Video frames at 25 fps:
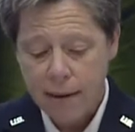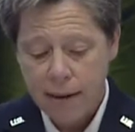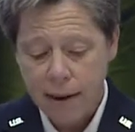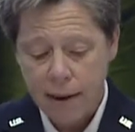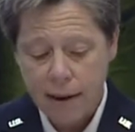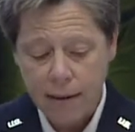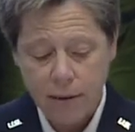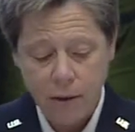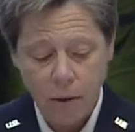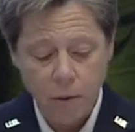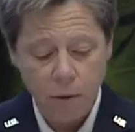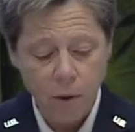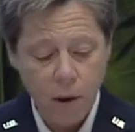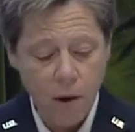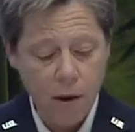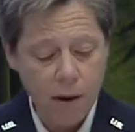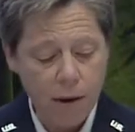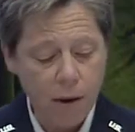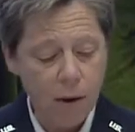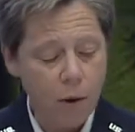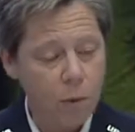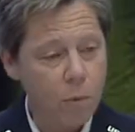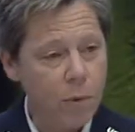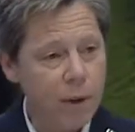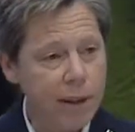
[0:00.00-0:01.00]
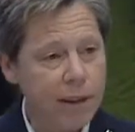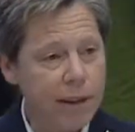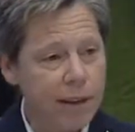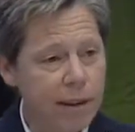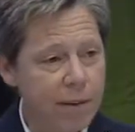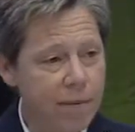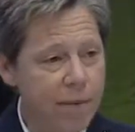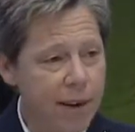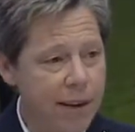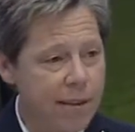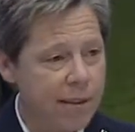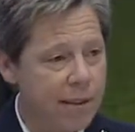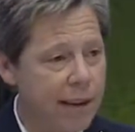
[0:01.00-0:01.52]
no longer would
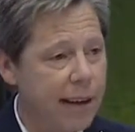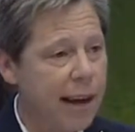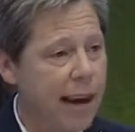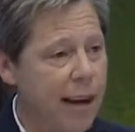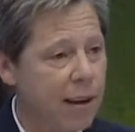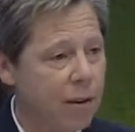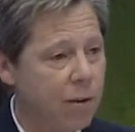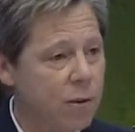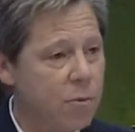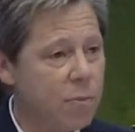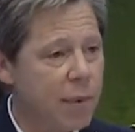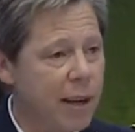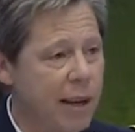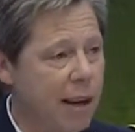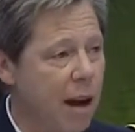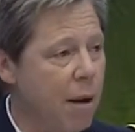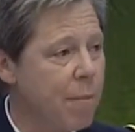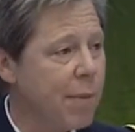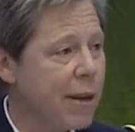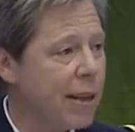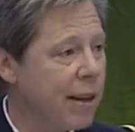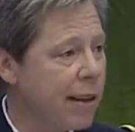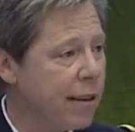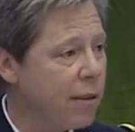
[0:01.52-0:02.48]
investigators be coming